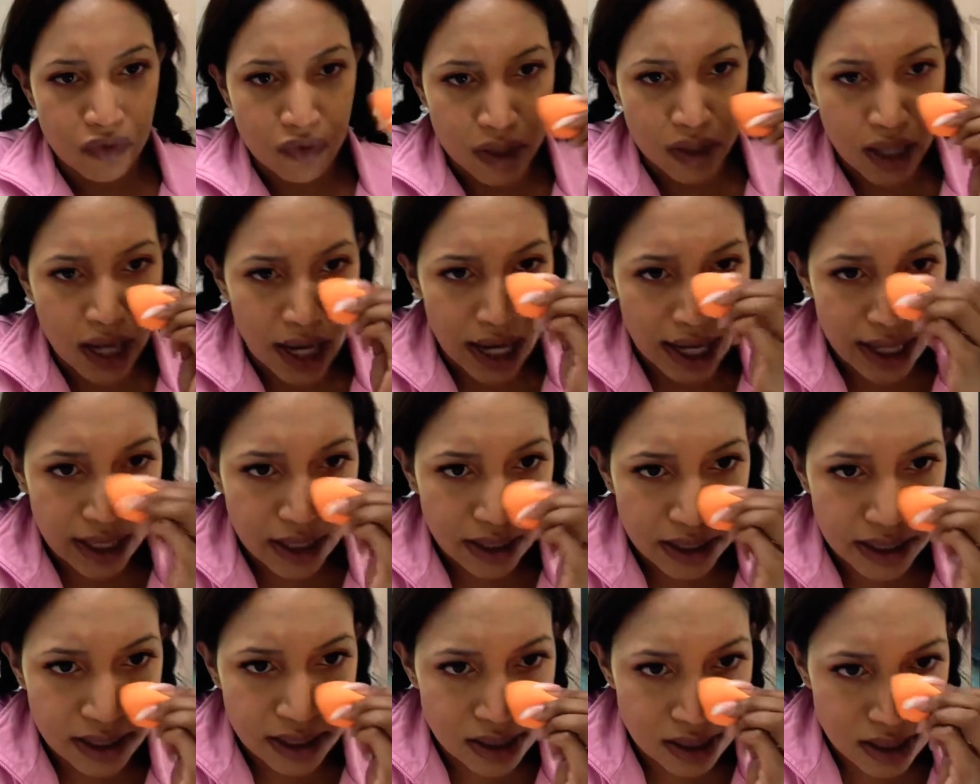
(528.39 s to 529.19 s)

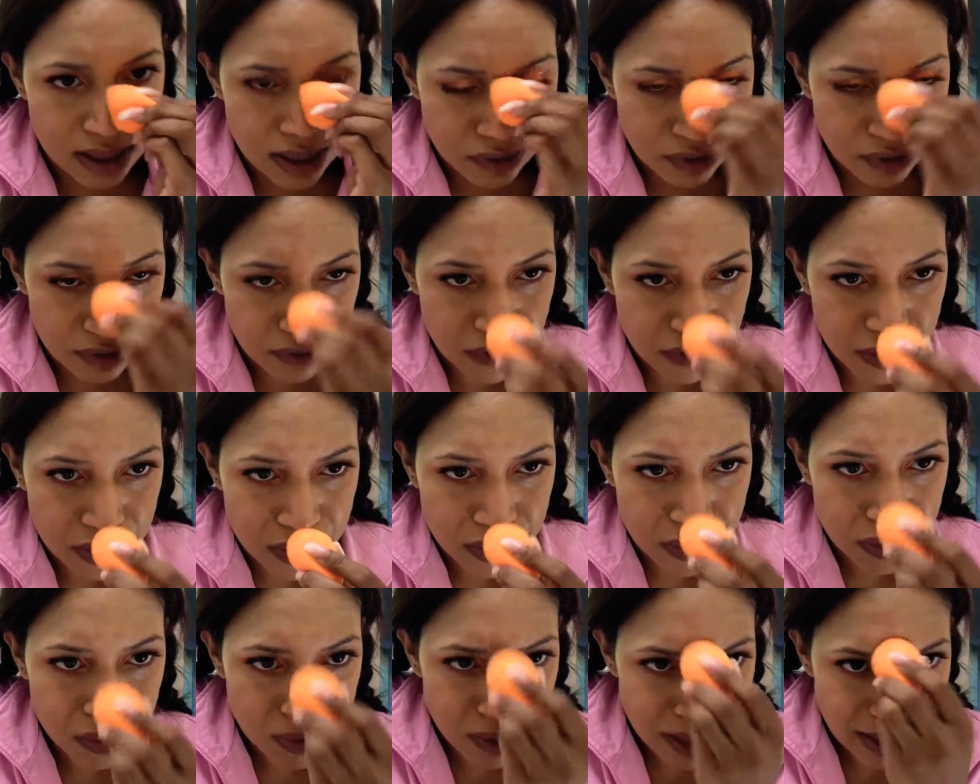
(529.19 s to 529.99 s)
Kylie skin
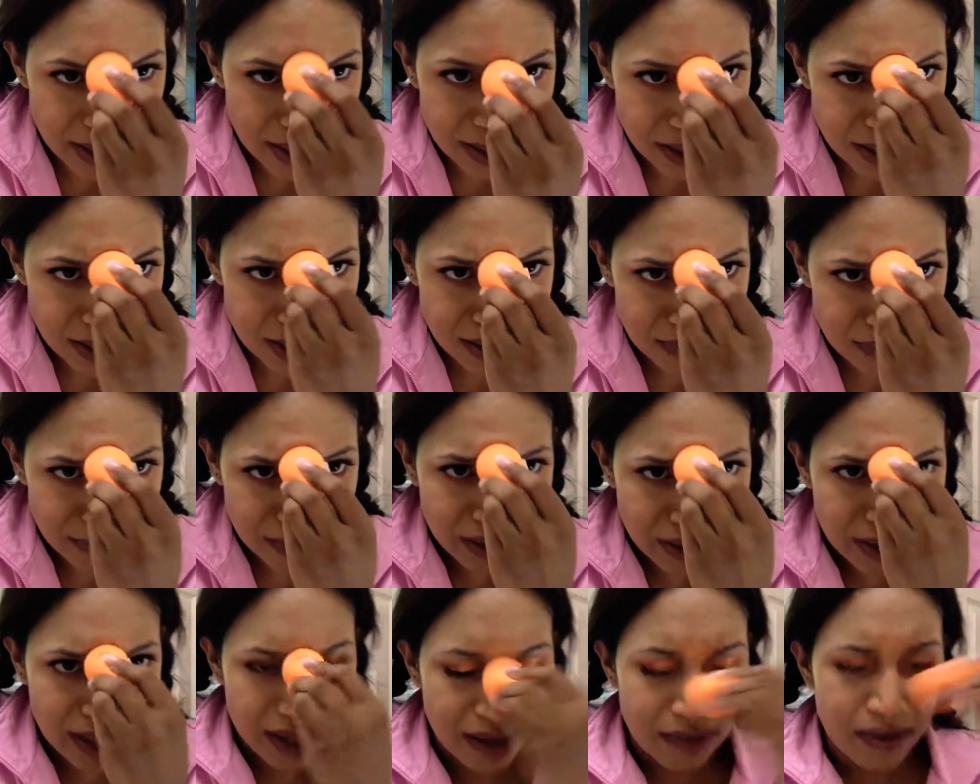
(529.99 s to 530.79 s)
review and he said
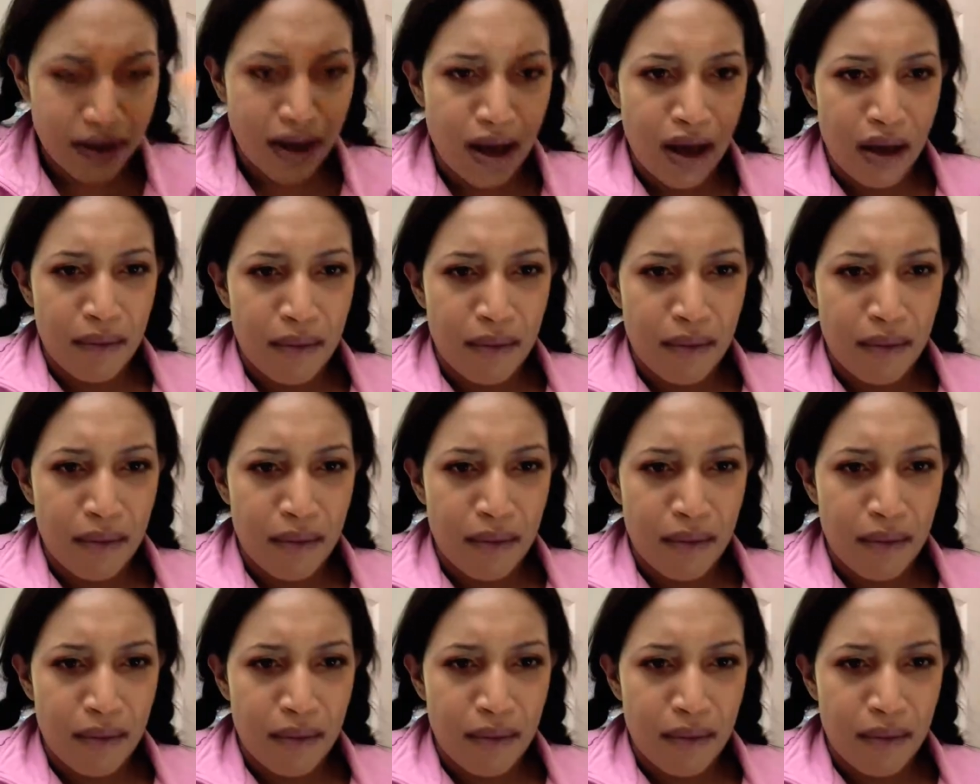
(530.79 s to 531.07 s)
something like,